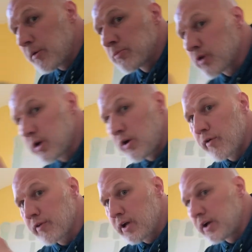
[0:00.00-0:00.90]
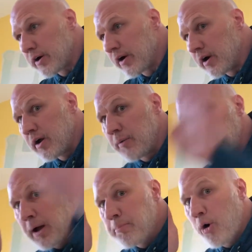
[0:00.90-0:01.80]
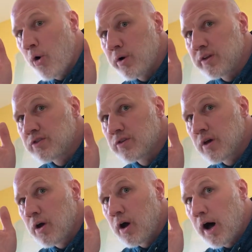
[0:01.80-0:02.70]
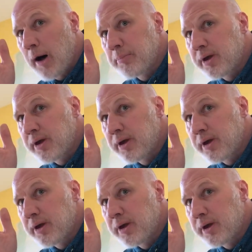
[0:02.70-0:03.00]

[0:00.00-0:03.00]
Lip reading: I'm looking over here. My opponent's up